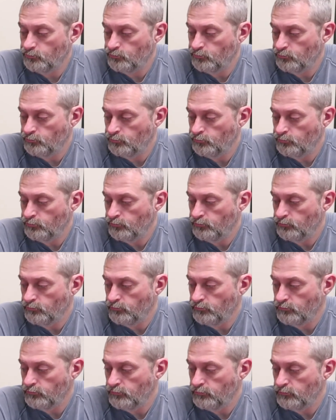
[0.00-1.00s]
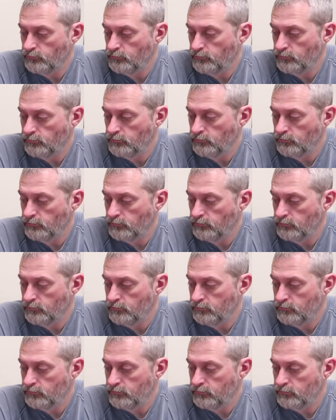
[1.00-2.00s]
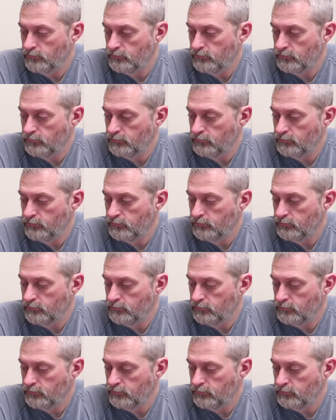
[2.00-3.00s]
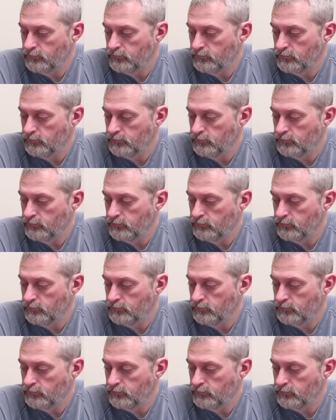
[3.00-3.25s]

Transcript: [no speech]